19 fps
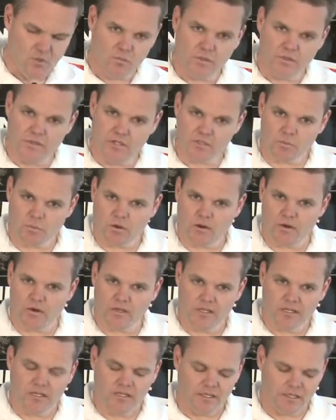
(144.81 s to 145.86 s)
With this
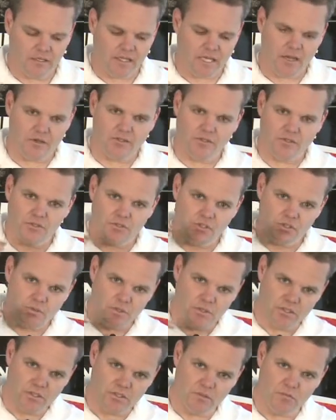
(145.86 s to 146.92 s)
part, it allows your
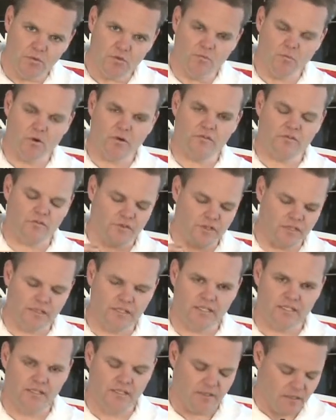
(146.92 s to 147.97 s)
suspension to move more
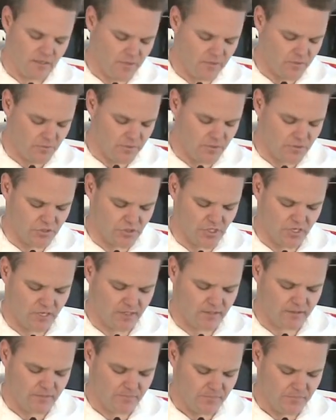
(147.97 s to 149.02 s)
freely on the rear shock.